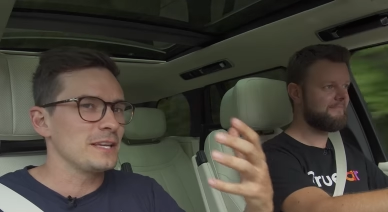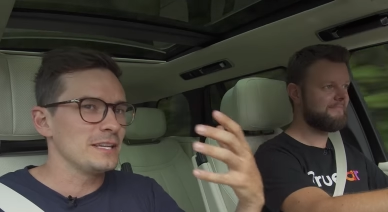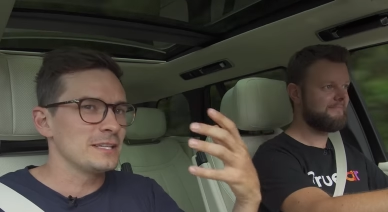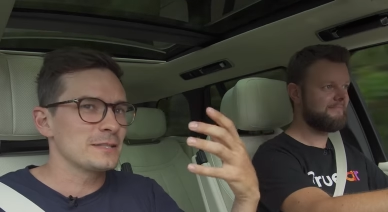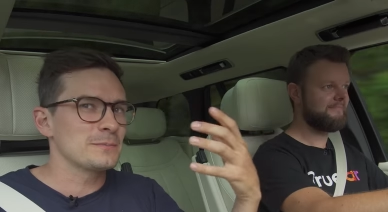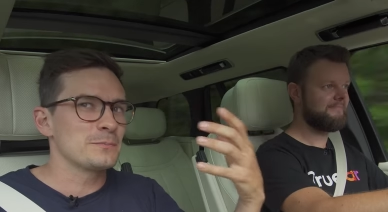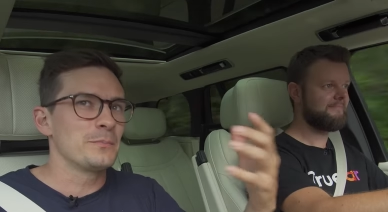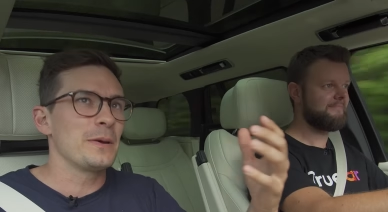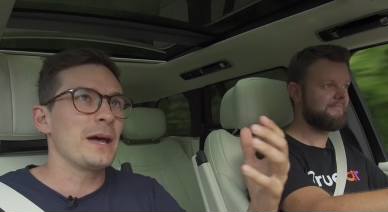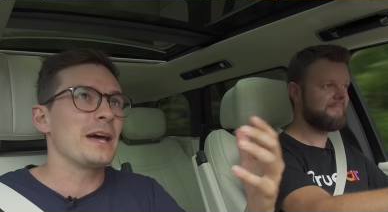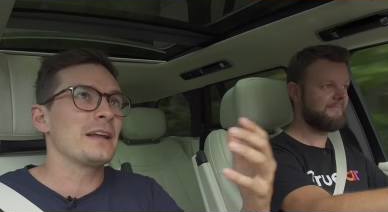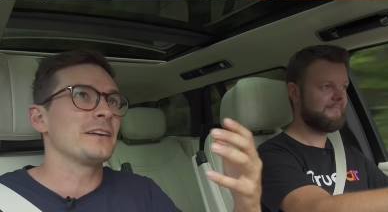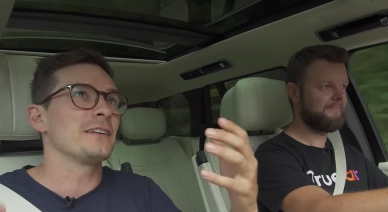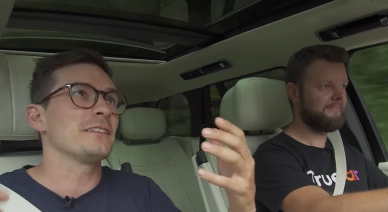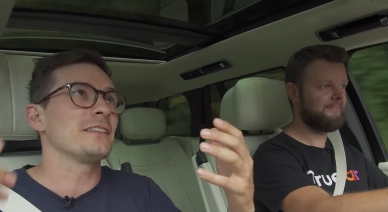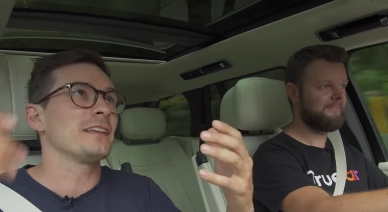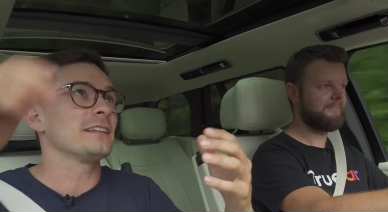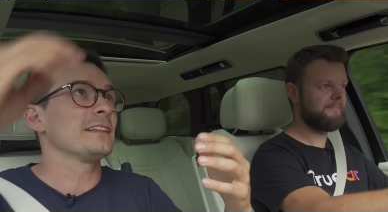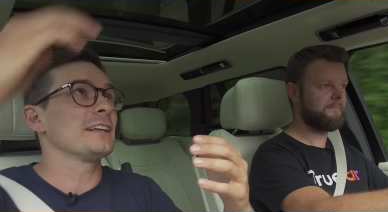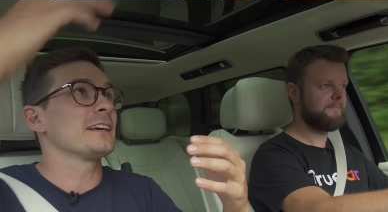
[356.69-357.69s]
Speaker 1: is better
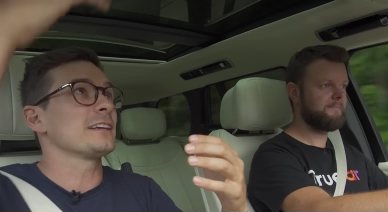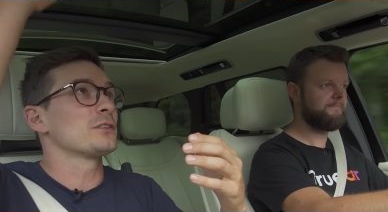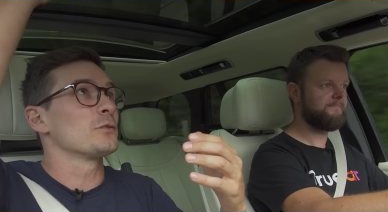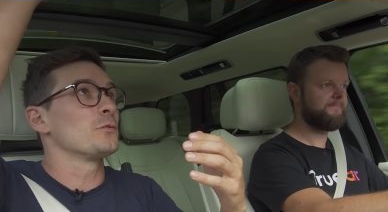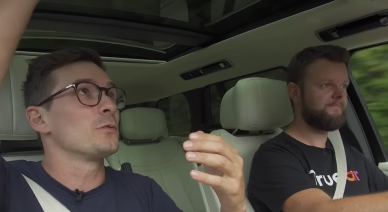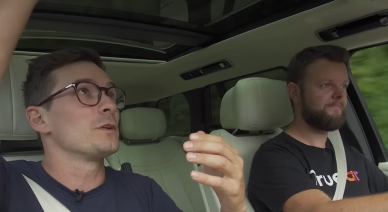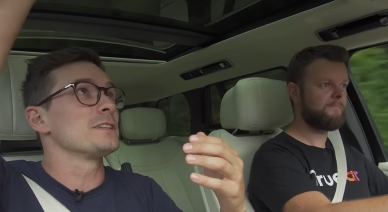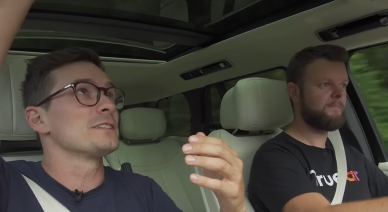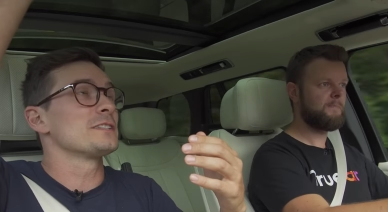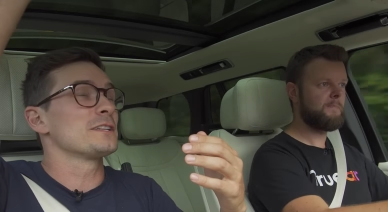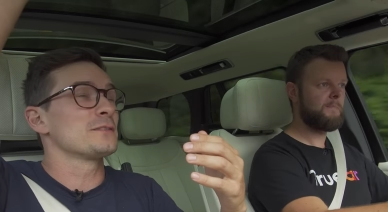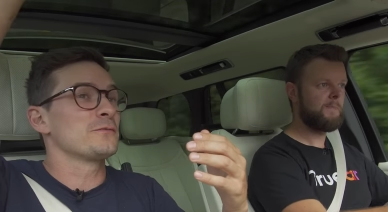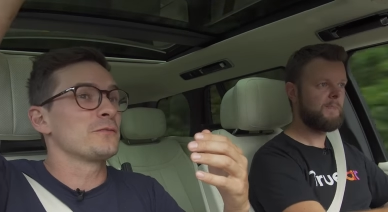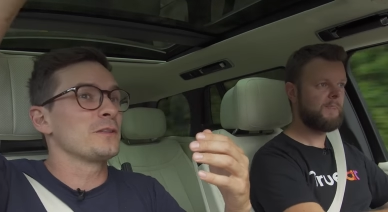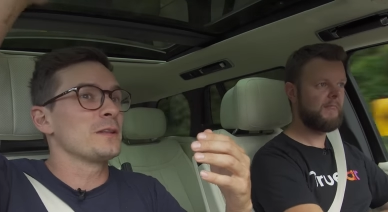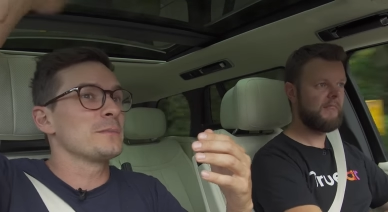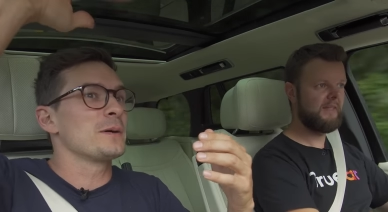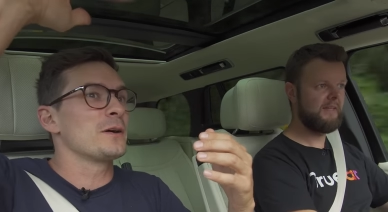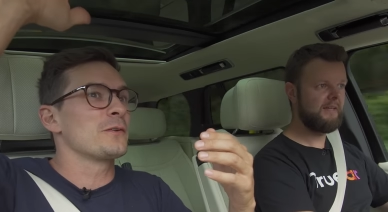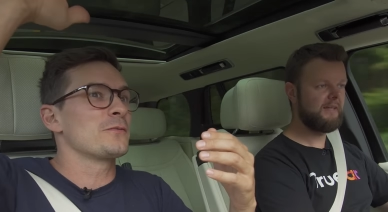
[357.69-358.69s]
than like the ones that
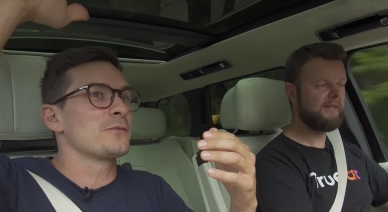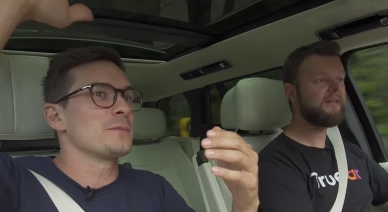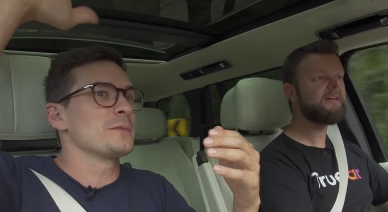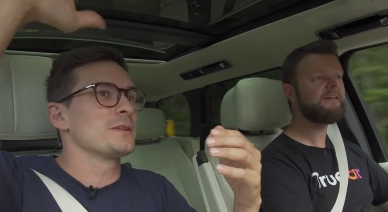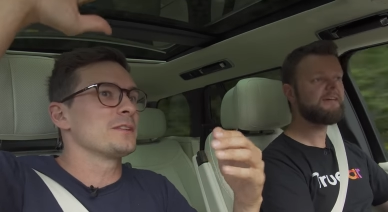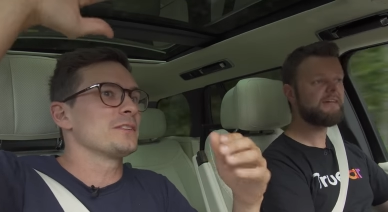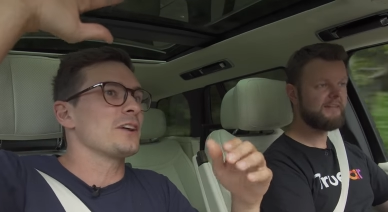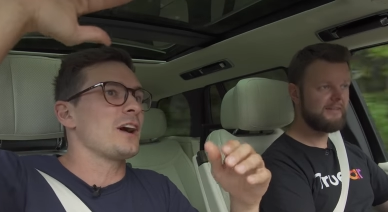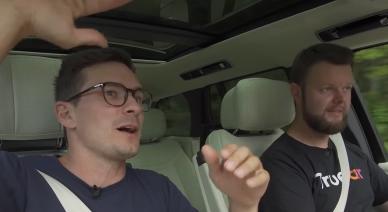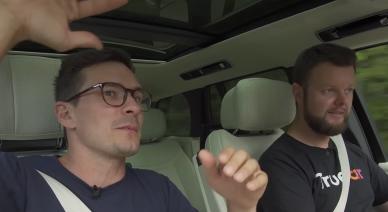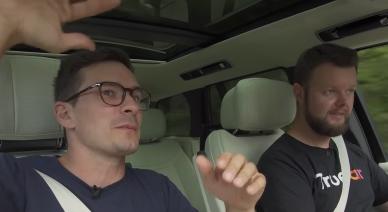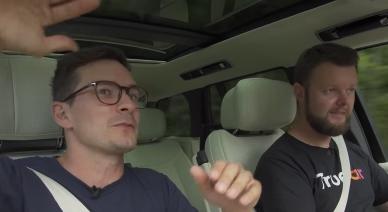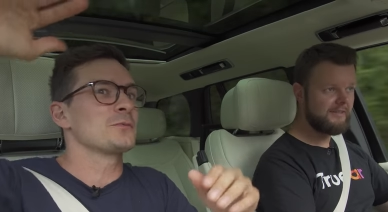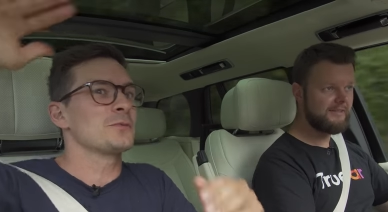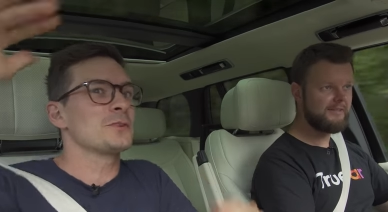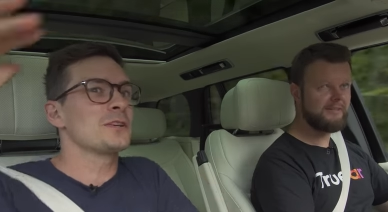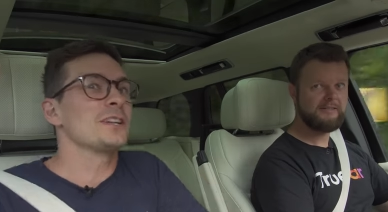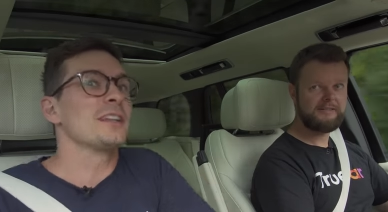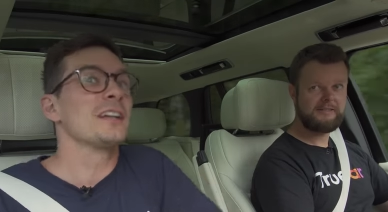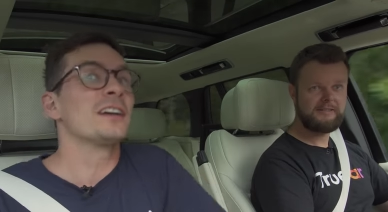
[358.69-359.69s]
flip out from the top because
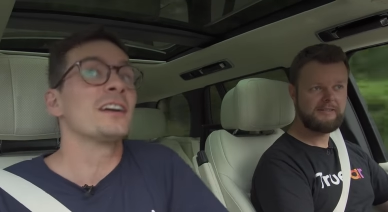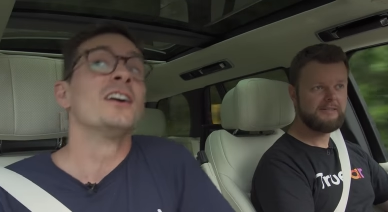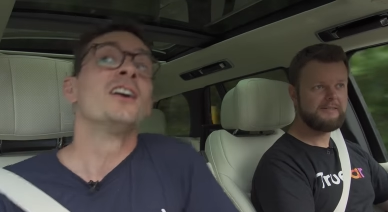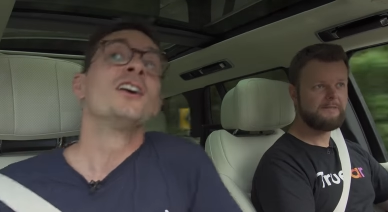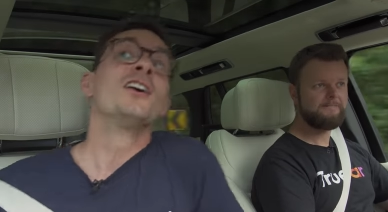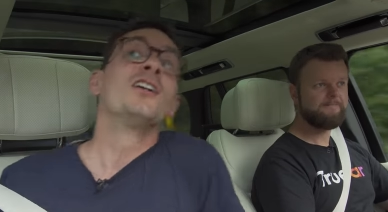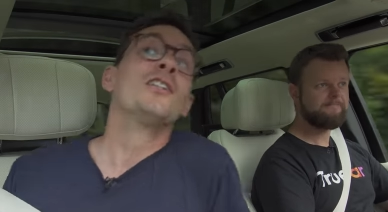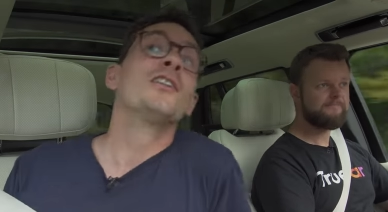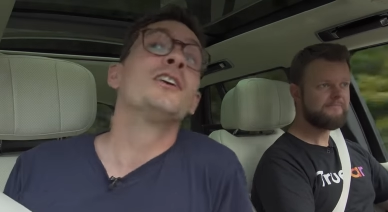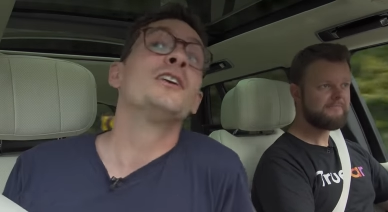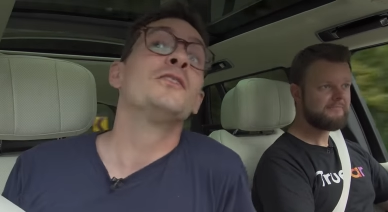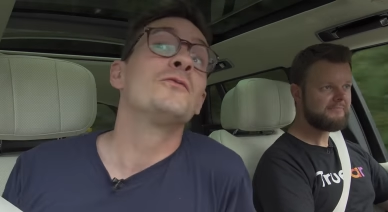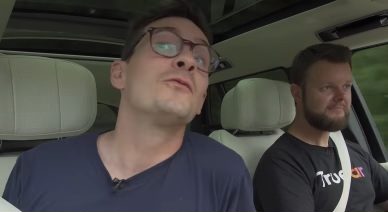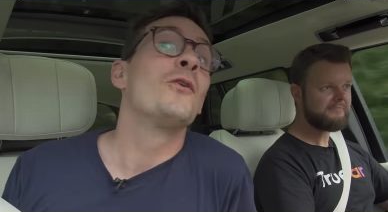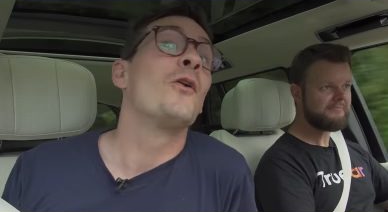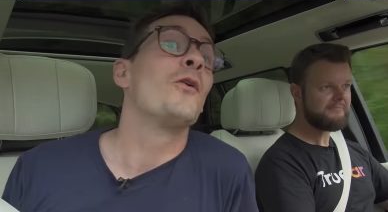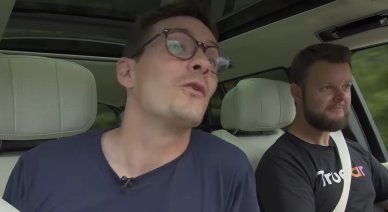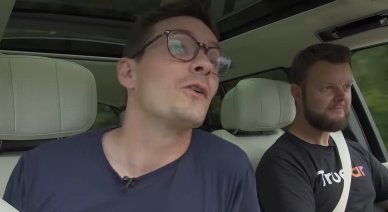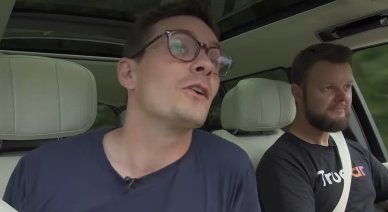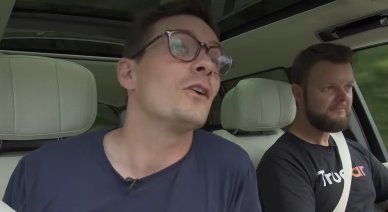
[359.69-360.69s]
we gotta like lean
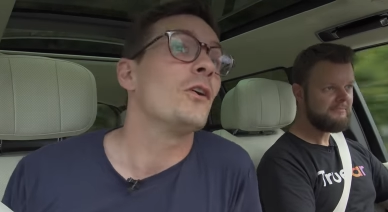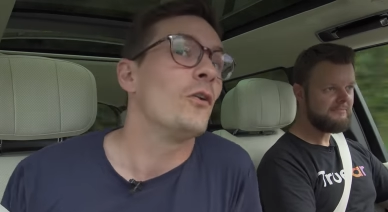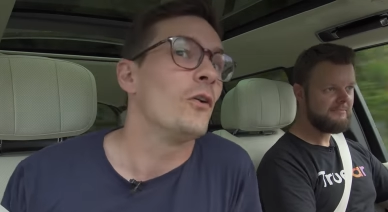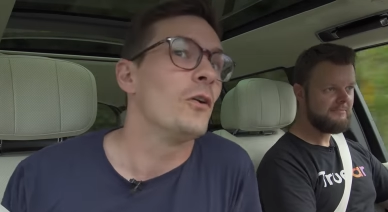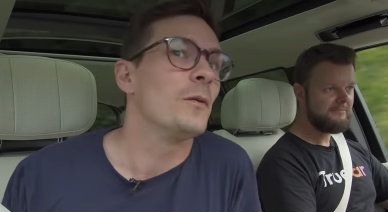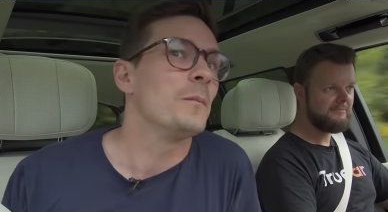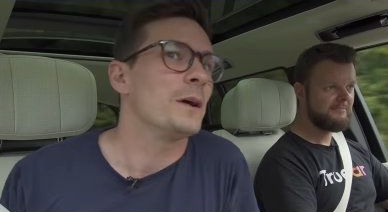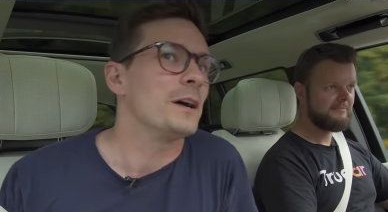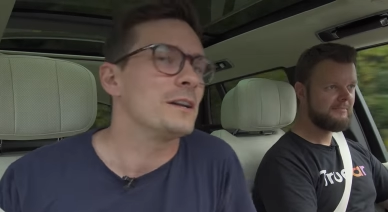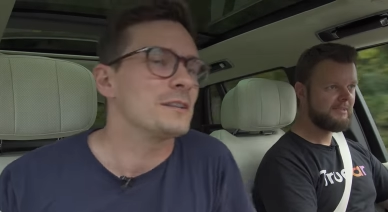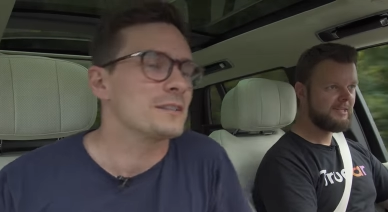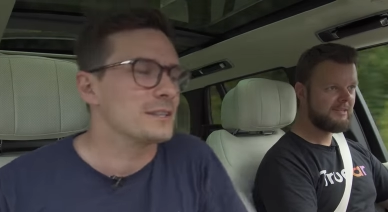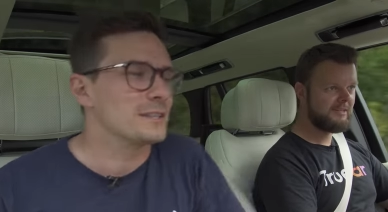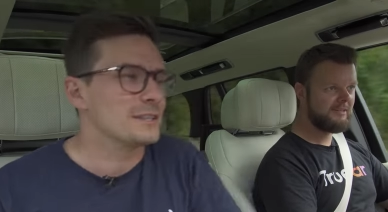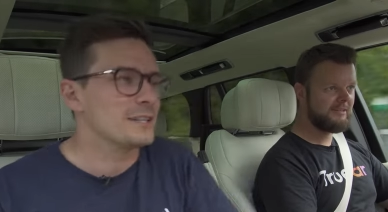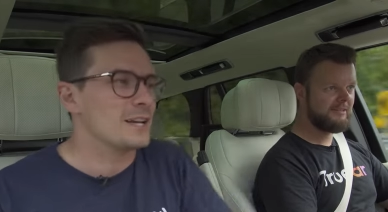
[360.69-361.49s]
forward a whole bunch. Like